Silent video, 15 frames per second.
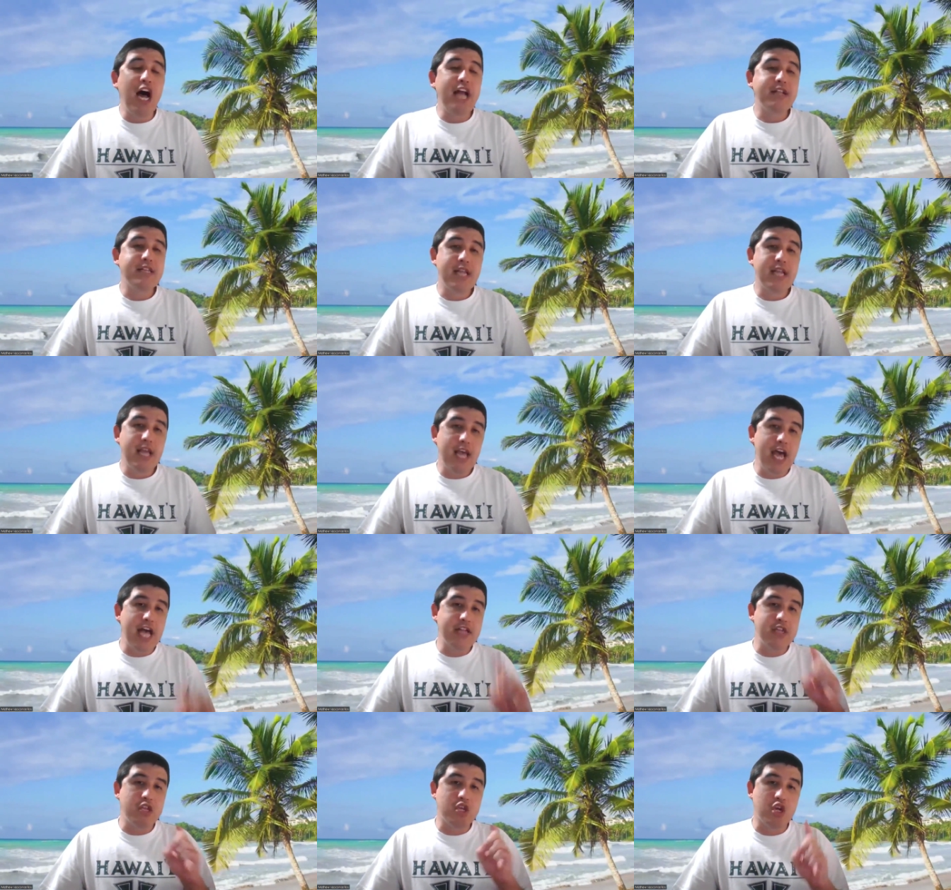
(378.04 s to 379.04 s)
but
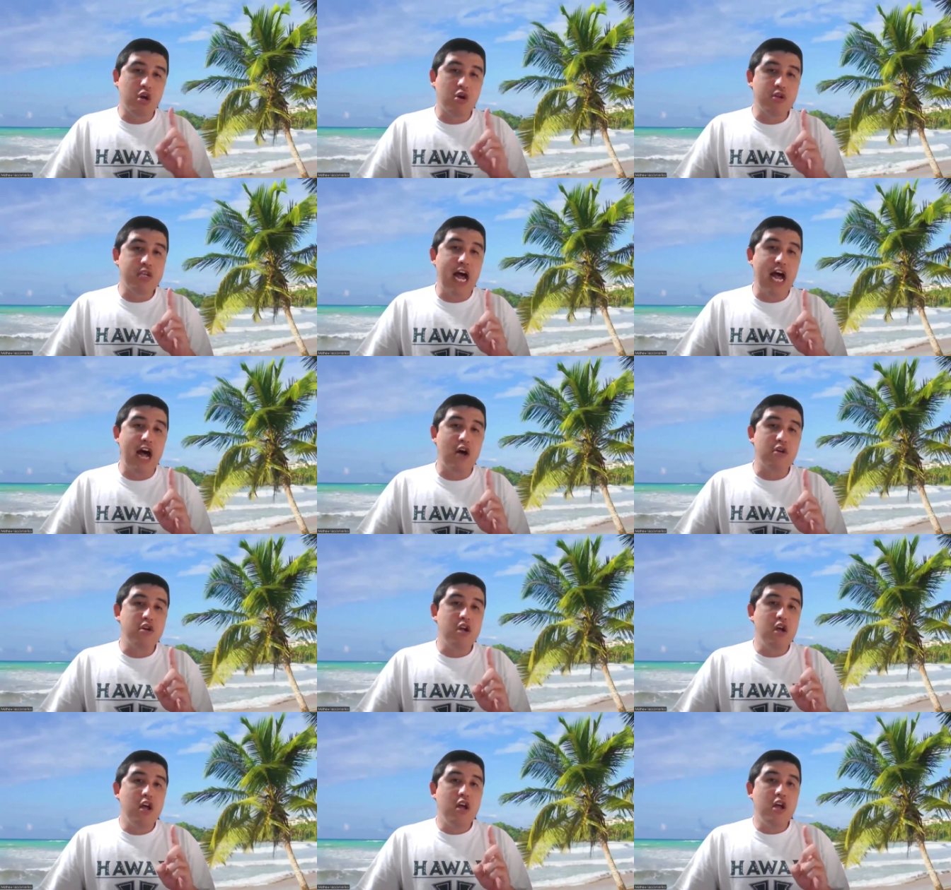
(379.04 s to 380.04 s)
as it turns
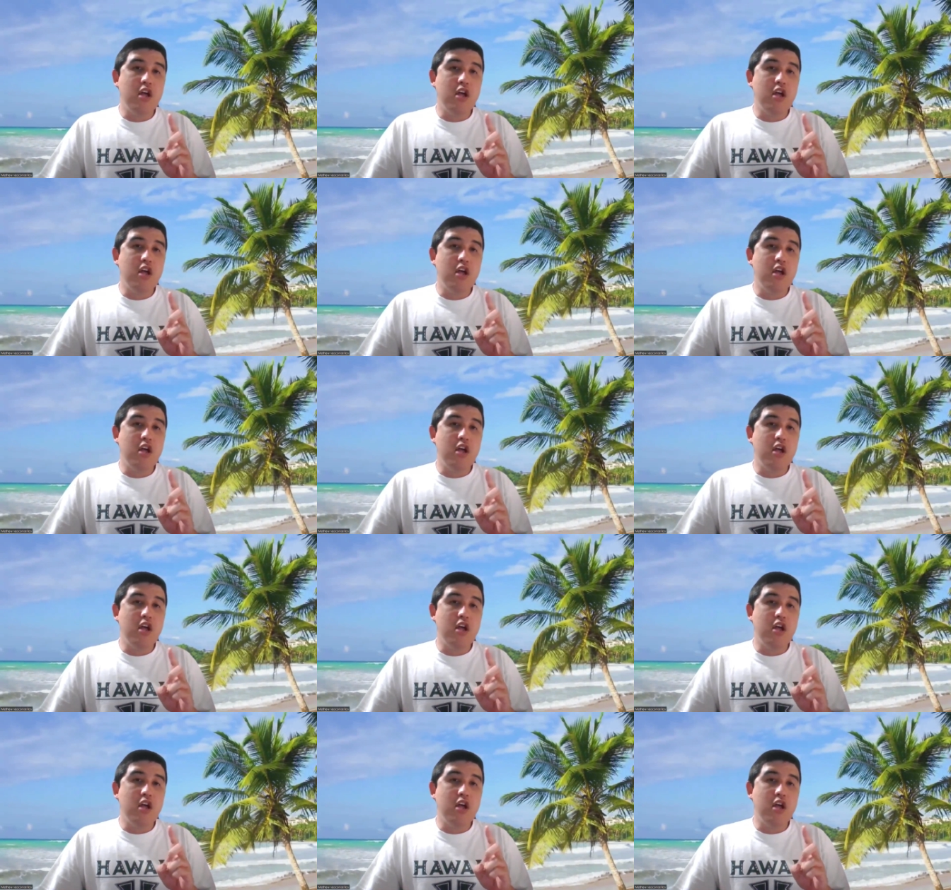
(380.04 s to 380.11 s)
out,